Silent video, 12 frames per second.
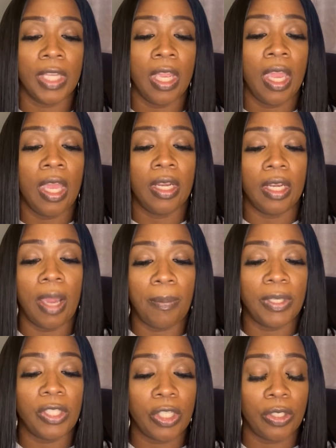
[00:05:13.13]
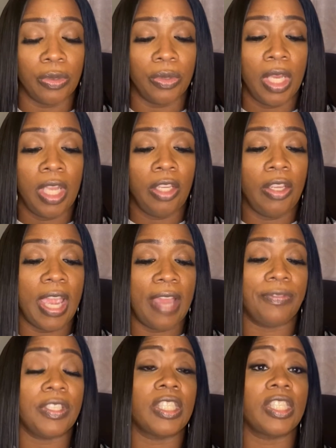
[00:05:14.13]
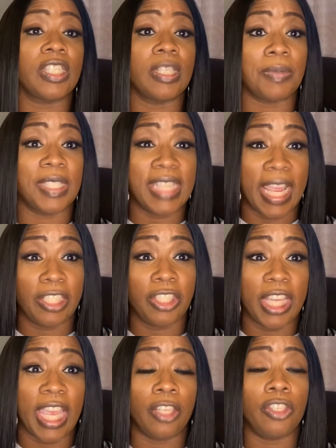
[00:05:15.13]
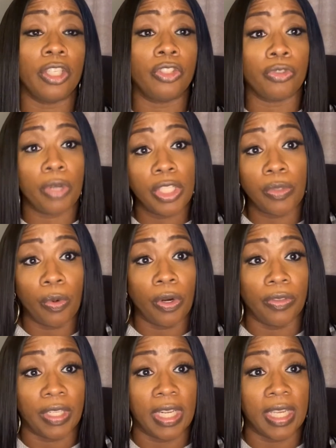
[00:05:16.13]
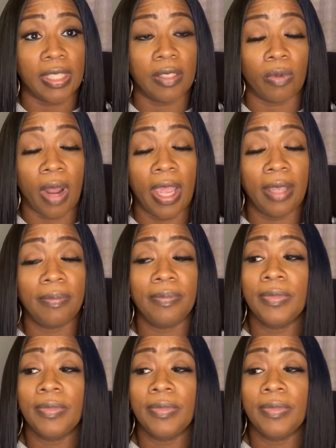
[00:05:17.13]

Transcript: Number two, you have to substantiate your trustworthiness, right?